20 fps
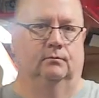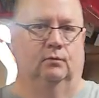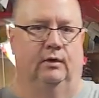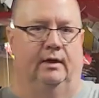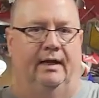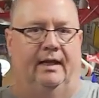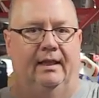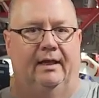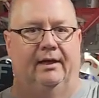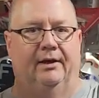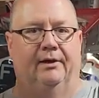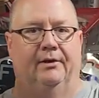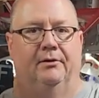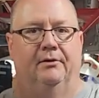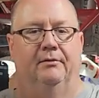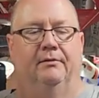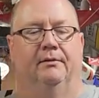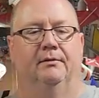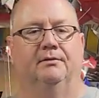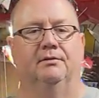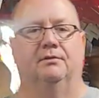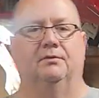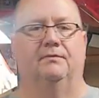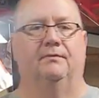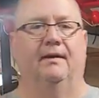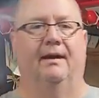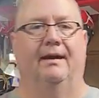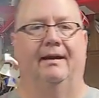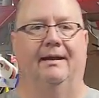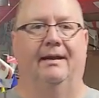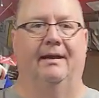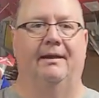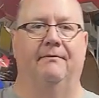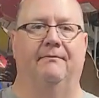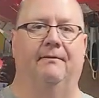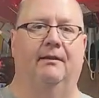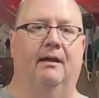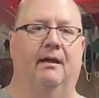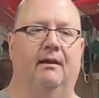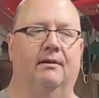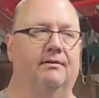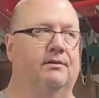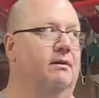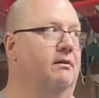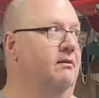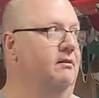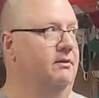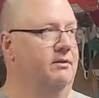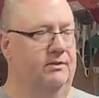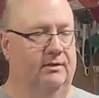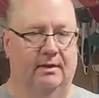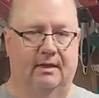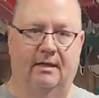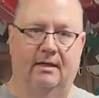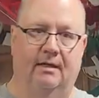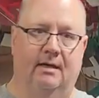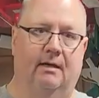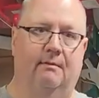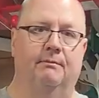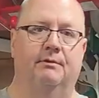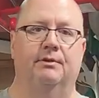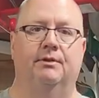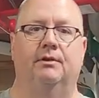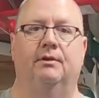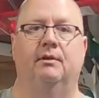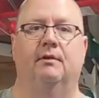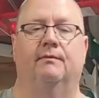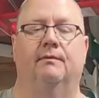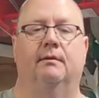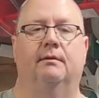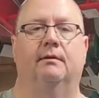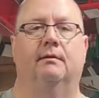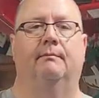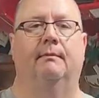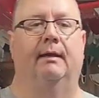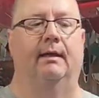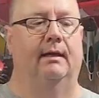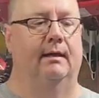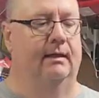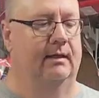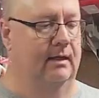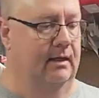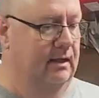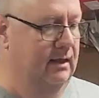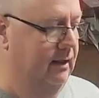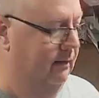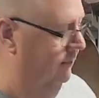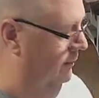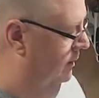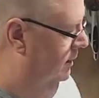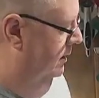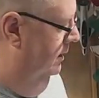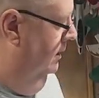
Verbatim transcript: Well, hello, this is Fat Guy Flies R C coming to you from the man cave.